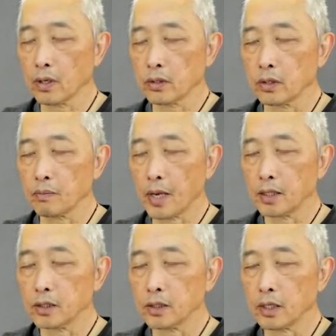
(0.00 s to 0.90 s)
you
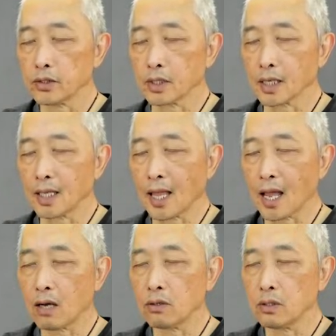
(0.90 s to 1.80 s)
imagine there's a
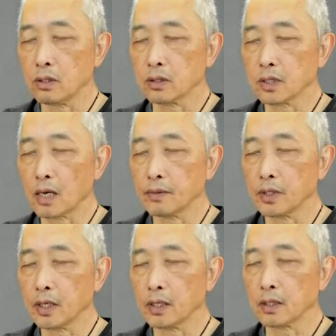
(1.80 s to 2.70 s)
cloud on top of your head.